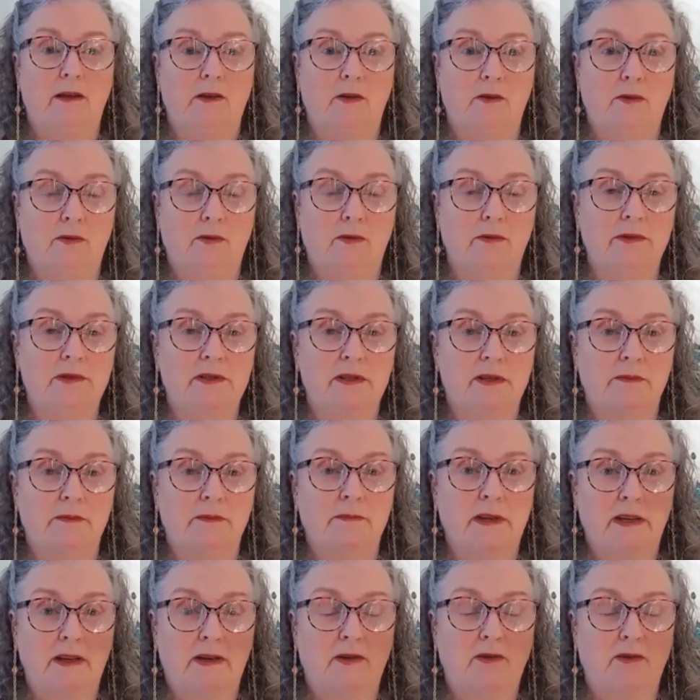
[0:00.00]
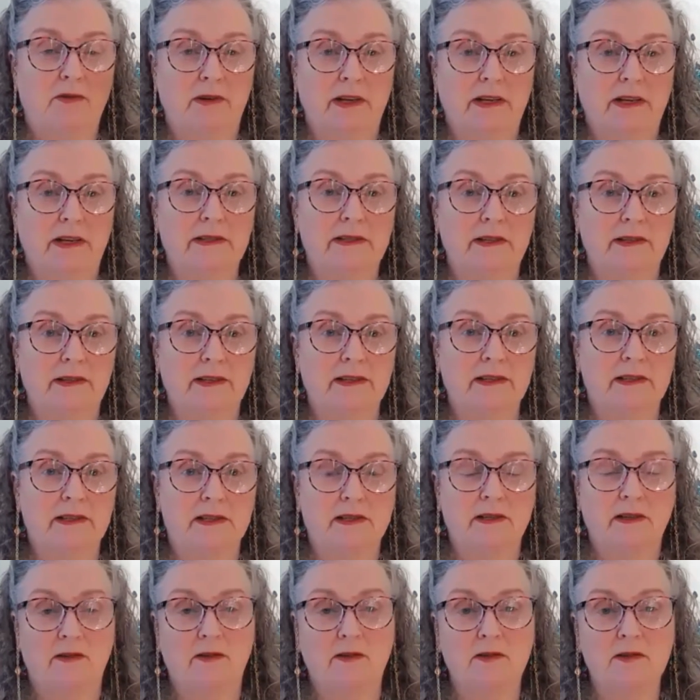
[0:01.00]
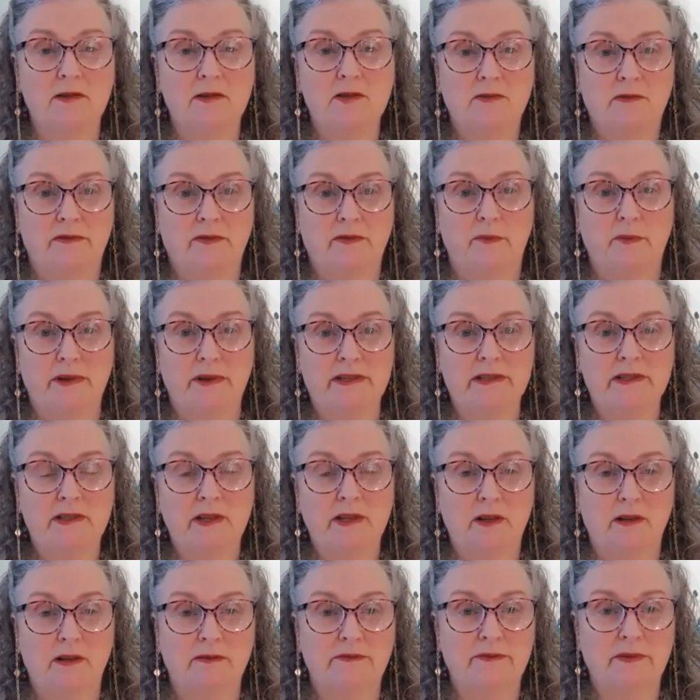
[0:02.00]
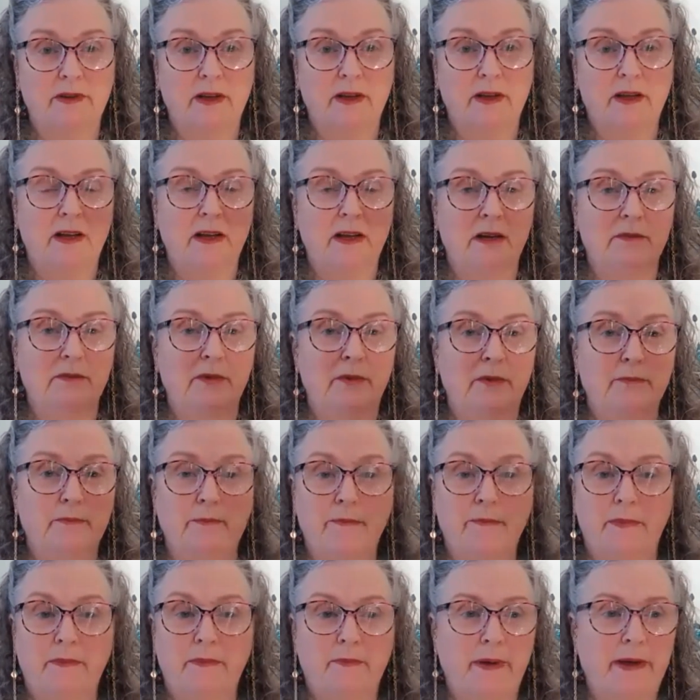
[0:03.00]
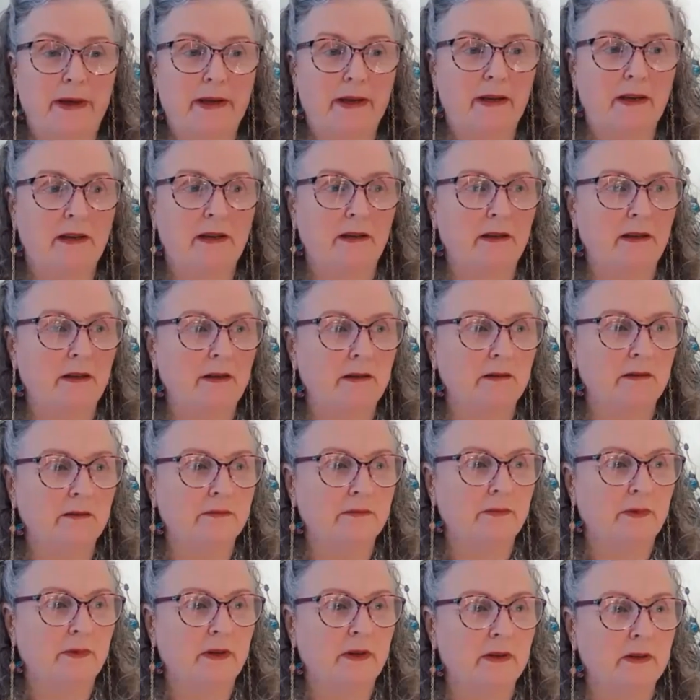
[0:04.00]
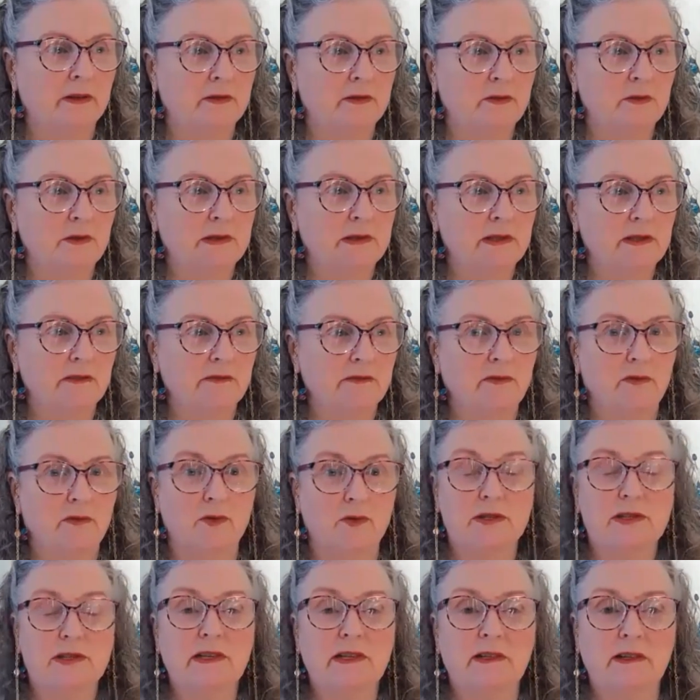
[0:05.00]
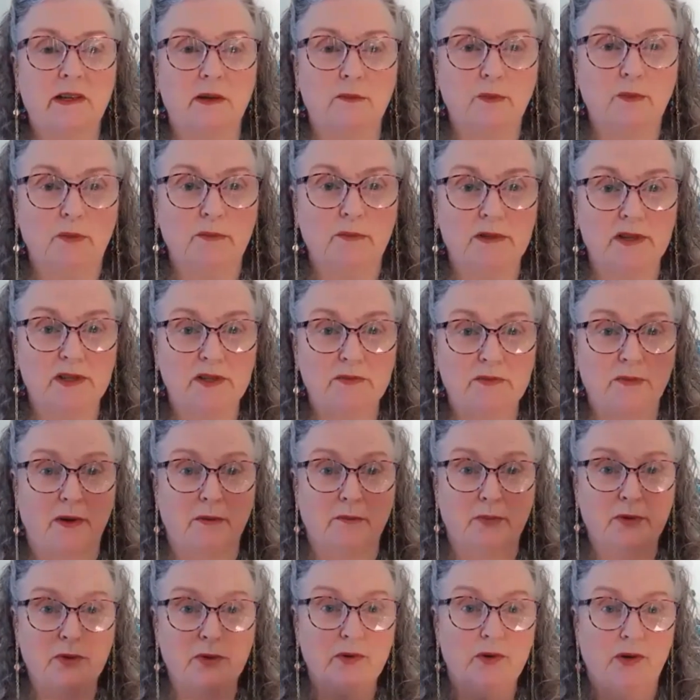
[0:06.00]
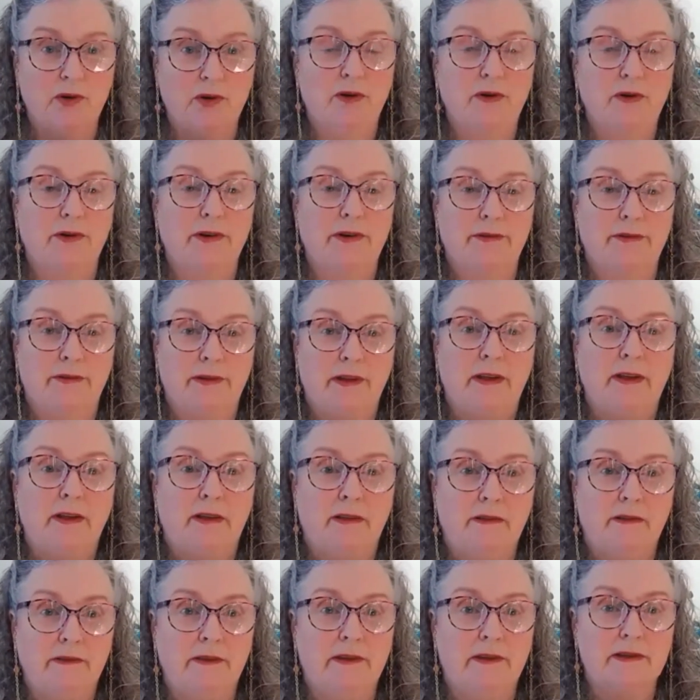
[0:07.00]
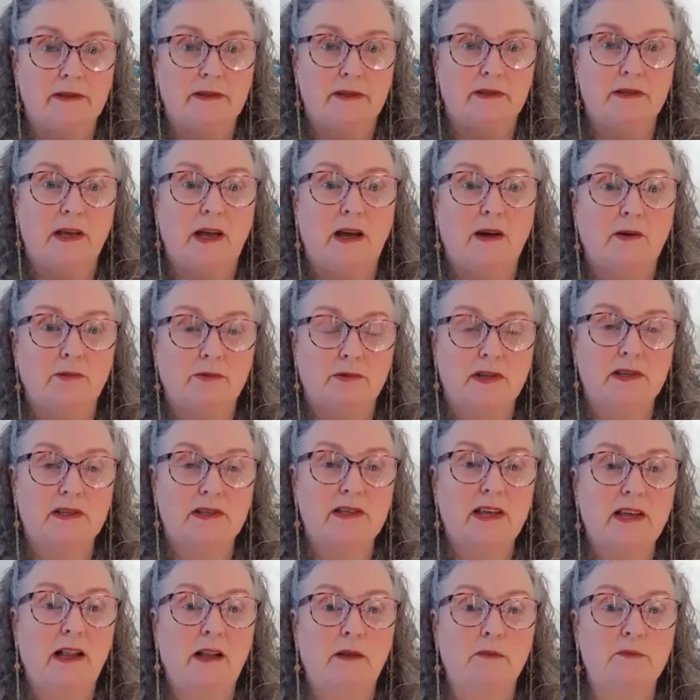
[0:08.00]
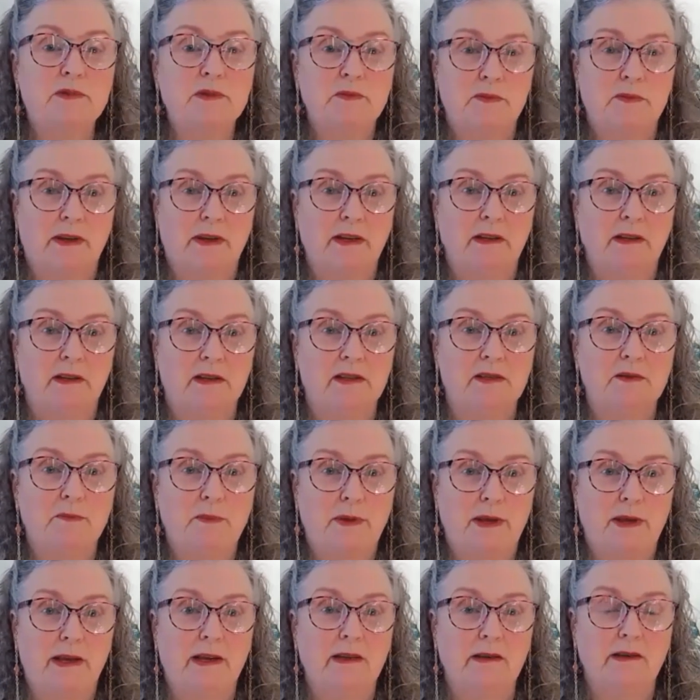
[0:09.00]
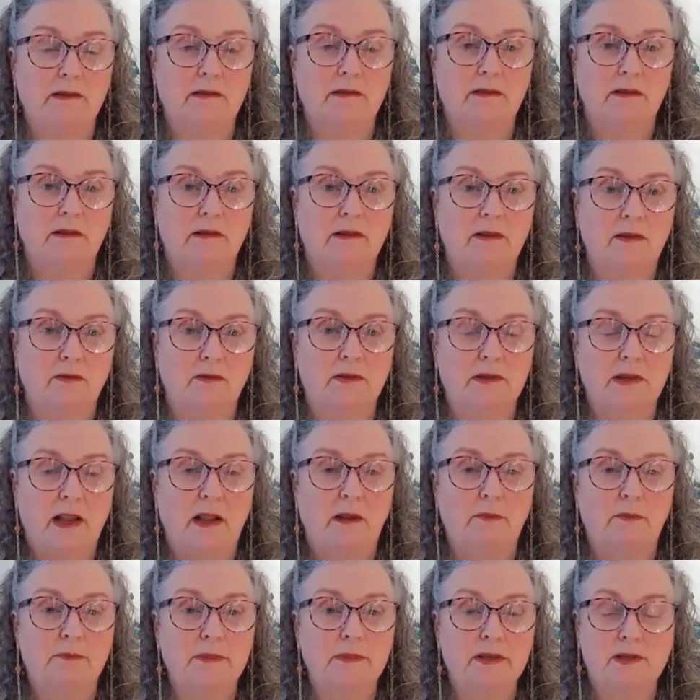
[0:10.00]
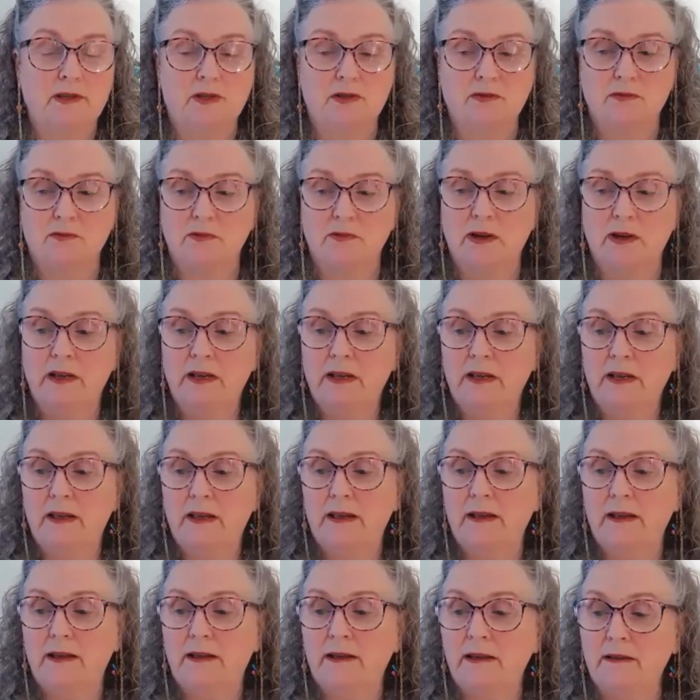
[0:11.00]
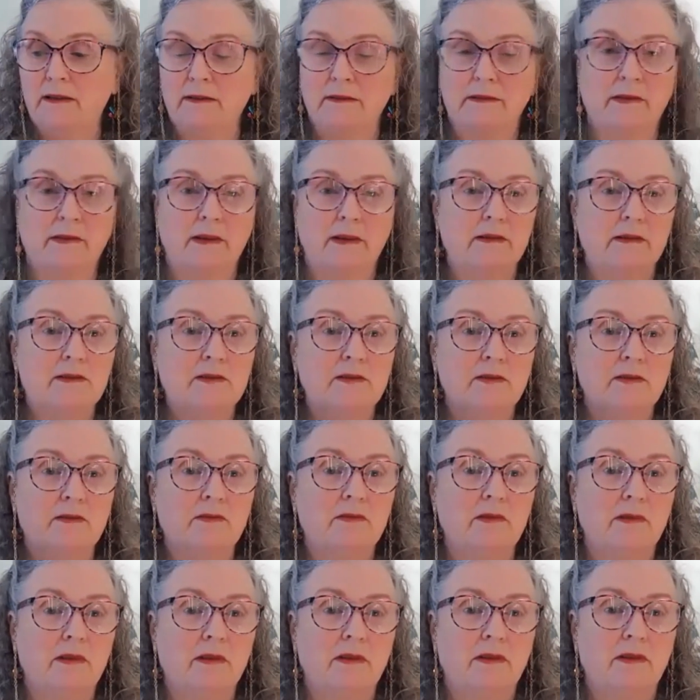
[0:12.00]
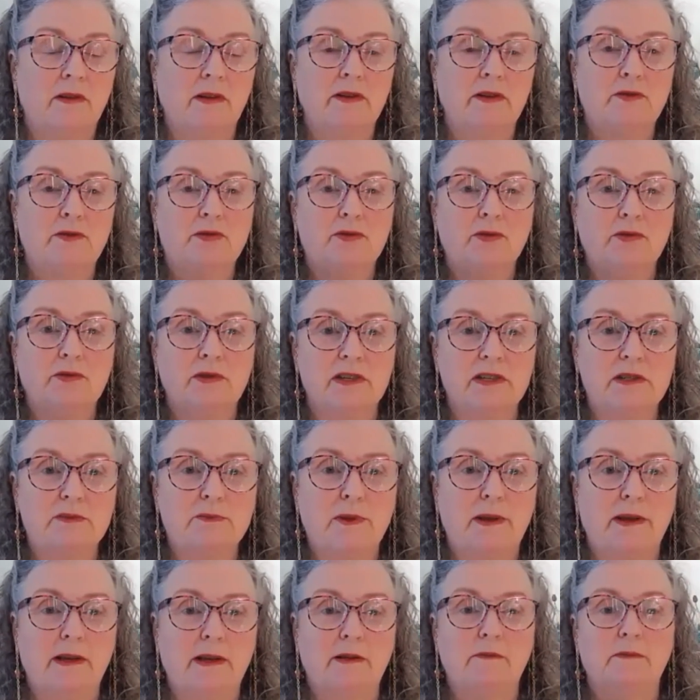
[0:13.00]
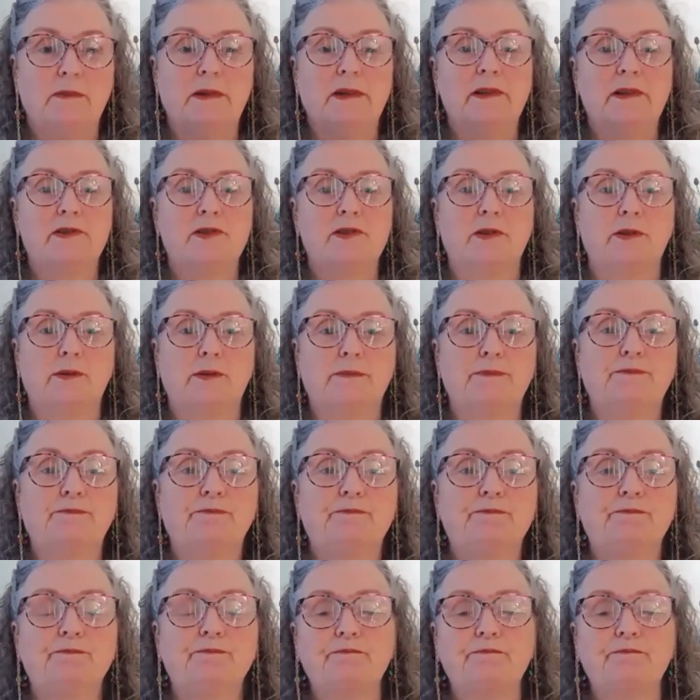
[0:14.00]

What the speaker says: You know, it was me creating this also for myself. I mean, back in 2014, I published my book on this is how this helped me, this pain, you know, it helped me to get through this pain, bless you.